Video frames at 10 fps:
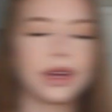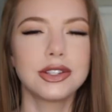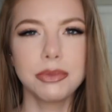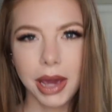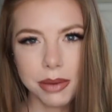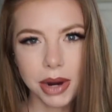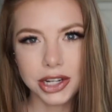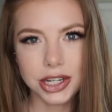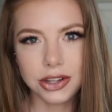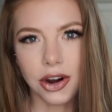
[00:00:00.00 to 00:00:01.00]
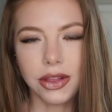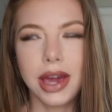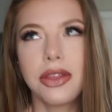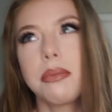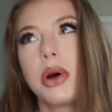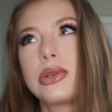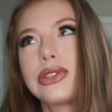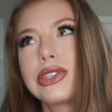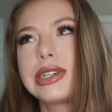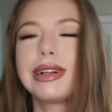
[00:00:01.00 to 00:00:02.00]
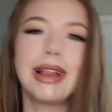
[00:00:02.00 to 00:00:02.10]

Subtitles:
So makeup brushes aren't like the most